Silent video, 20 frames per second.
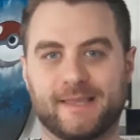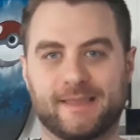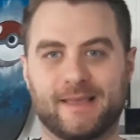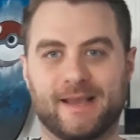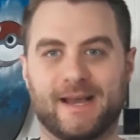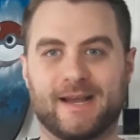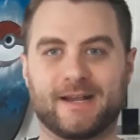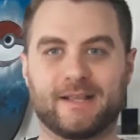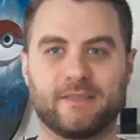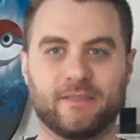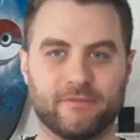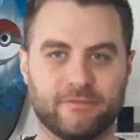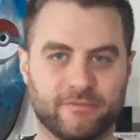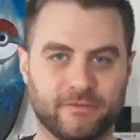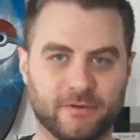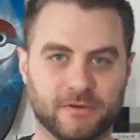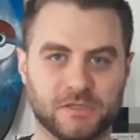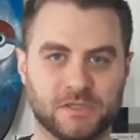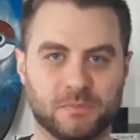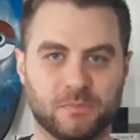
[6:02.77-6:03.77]
that in the
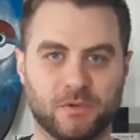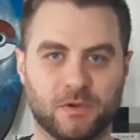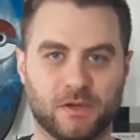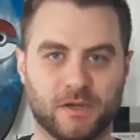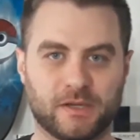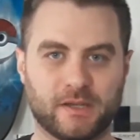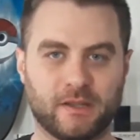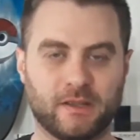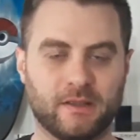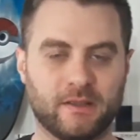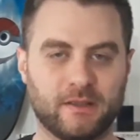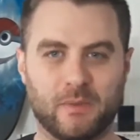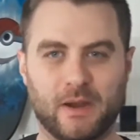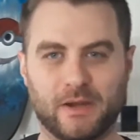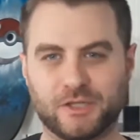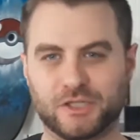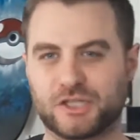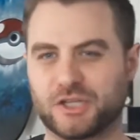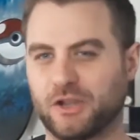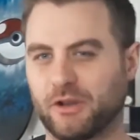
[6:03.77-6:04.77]
first book, but I
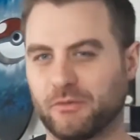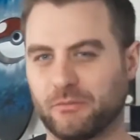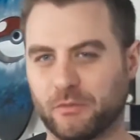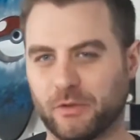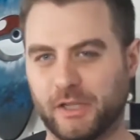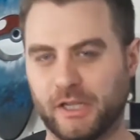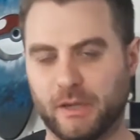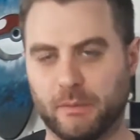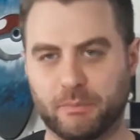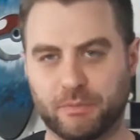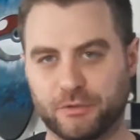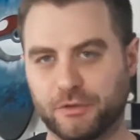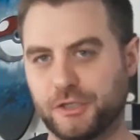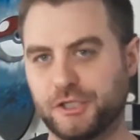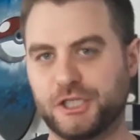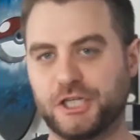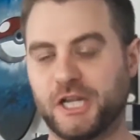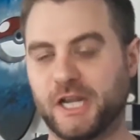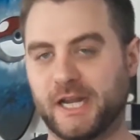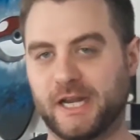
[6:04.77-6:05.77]
just couldn't really
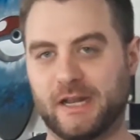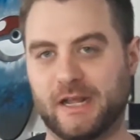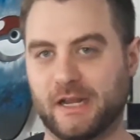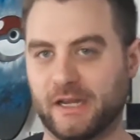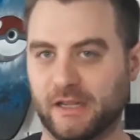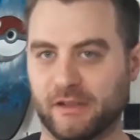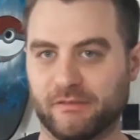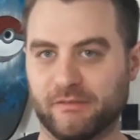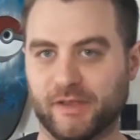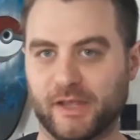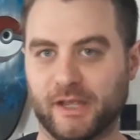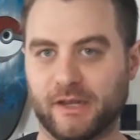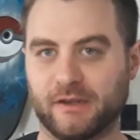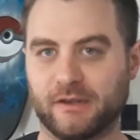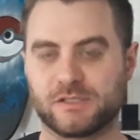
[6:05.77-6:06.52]
appreciate any of it.